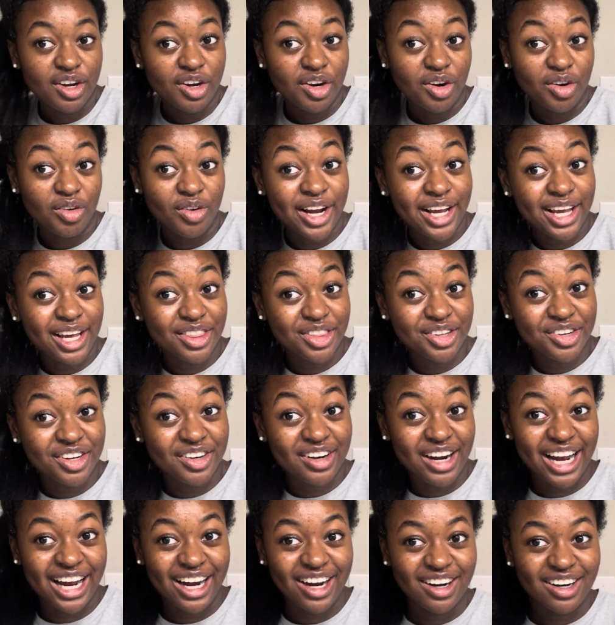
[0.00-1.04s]
Raking through your
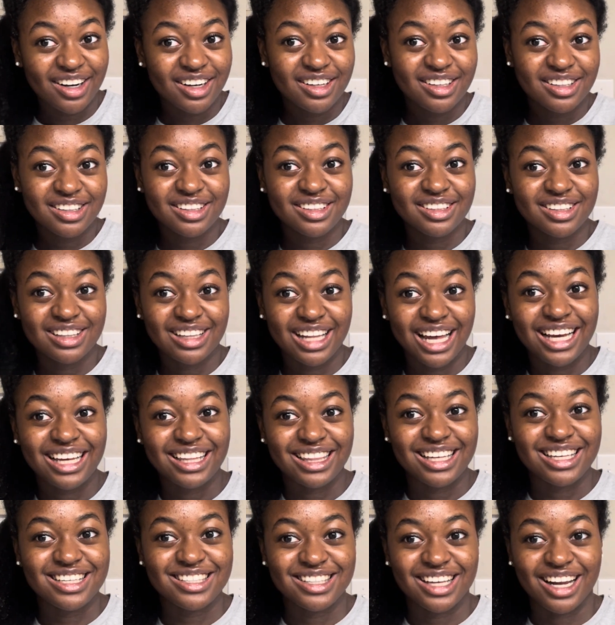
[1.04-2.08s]
hair like
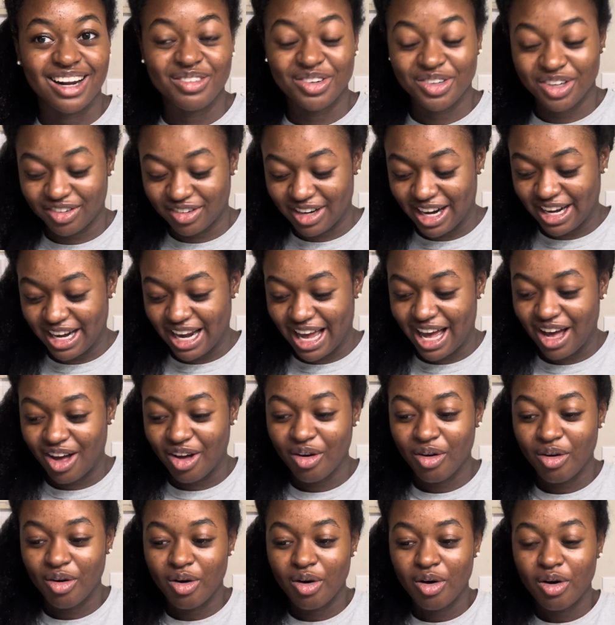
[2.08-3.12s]
this that I'm doing right now
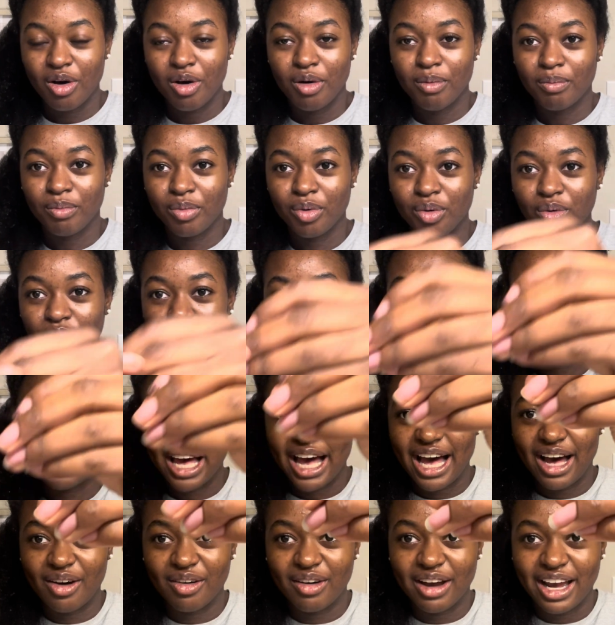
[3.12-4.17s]
pulls
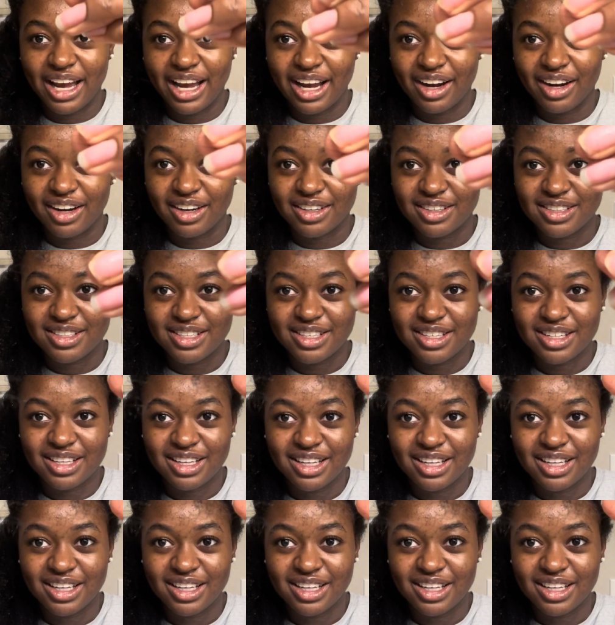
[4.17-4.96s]
out hairs.